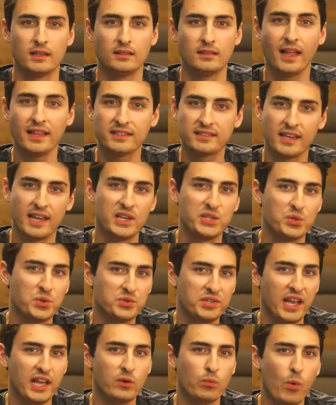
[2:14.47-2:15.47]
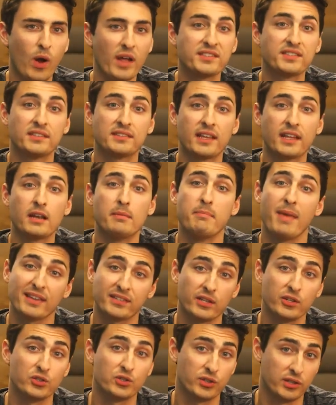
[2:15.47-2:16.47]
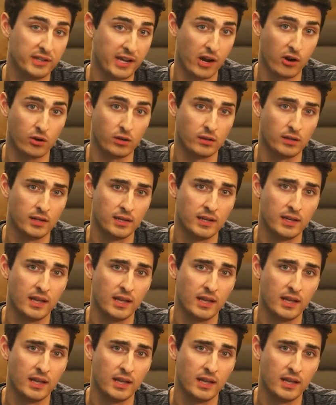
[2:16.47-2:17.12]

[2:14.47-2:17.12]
Let's say Suzanne wants to send a message to Daryl,